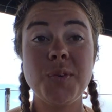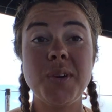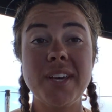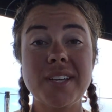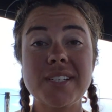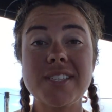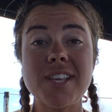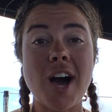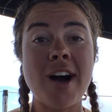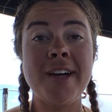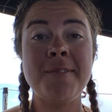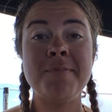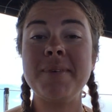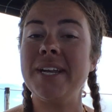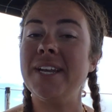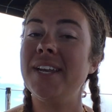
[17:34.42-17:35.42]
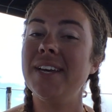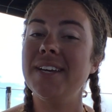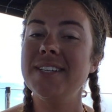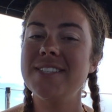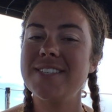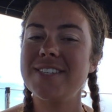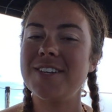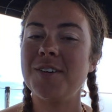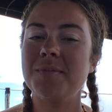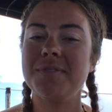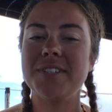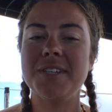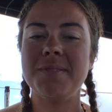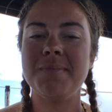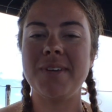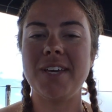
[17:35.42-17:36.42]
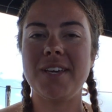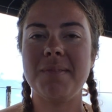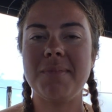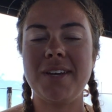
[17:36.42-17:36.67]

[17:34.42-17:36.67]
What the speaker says: weeks on Mondays to hopefully make